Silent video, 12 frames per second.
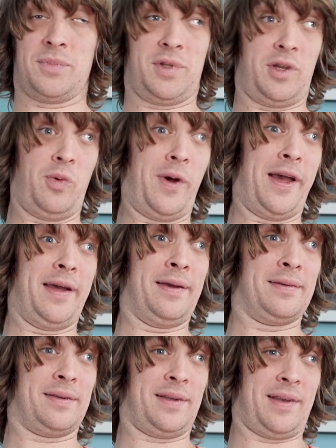Do we
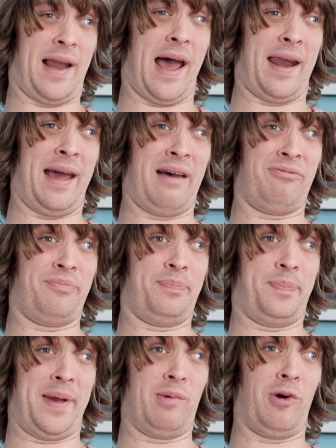not have
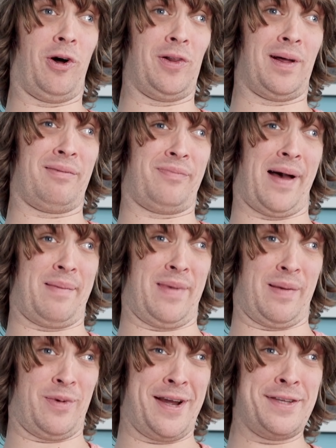B-roll of my
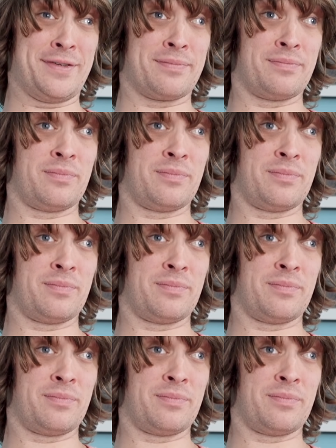memories?